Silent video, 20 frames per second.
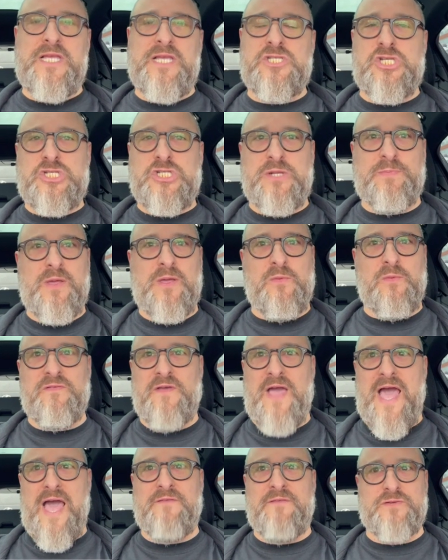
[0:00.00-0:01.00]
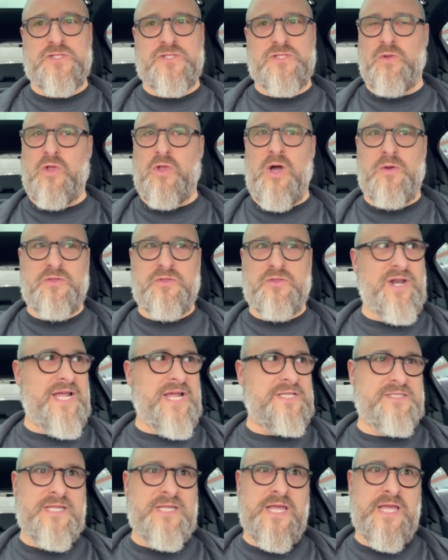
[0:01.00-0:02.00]
relationship that we've had for so long with the
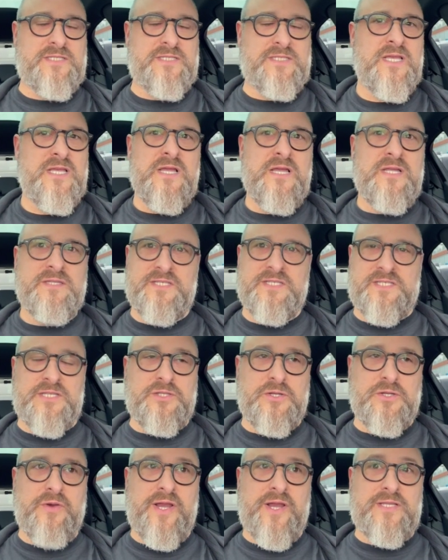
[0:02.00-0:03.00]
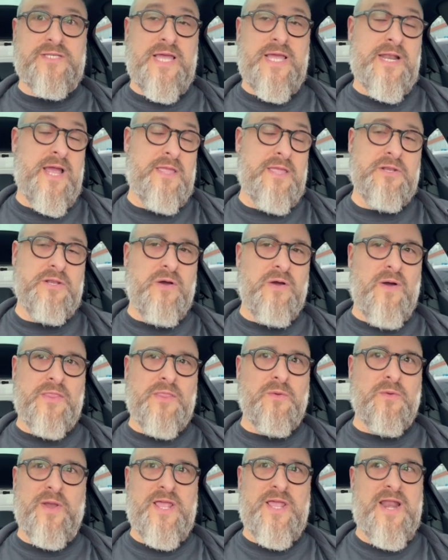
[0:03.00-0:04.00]
United States disintegrates. And
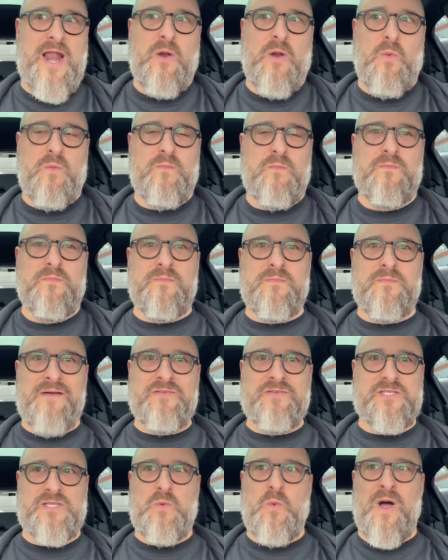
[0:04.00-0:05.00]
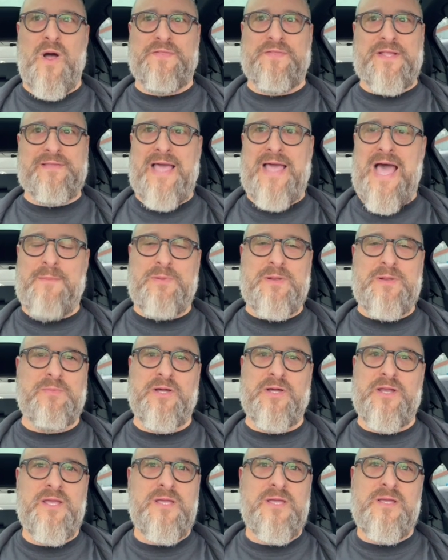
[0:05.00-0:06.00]
on the one hand, I don't obviously want that to happen,
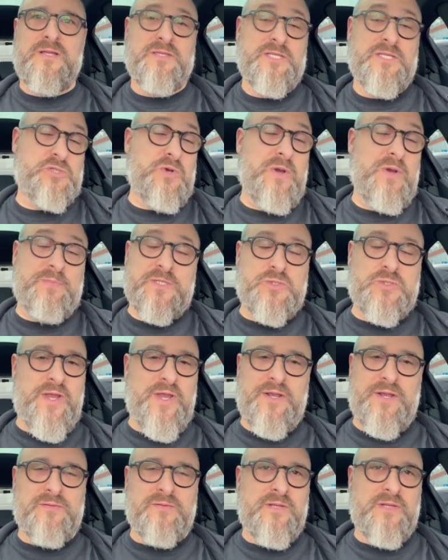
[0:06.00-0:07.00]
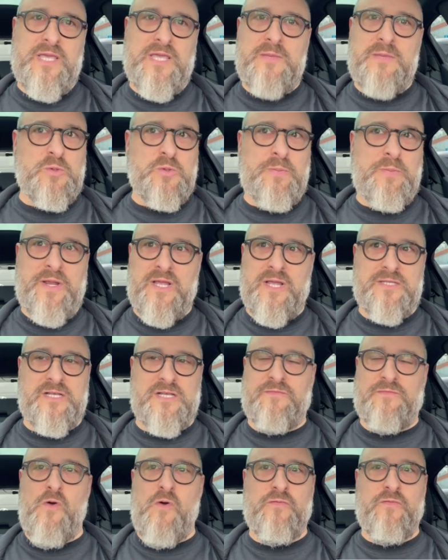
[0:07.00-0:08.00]
but the script is written. It keeps repeating
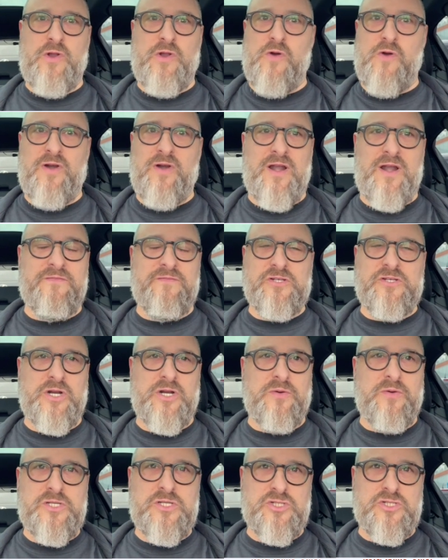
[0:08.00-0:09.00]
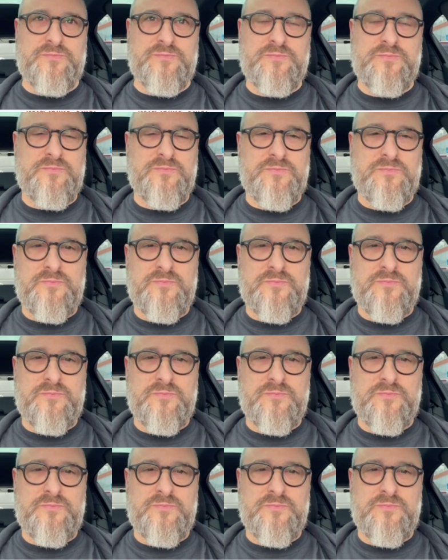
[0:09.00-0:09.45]
itself over and over in every generation.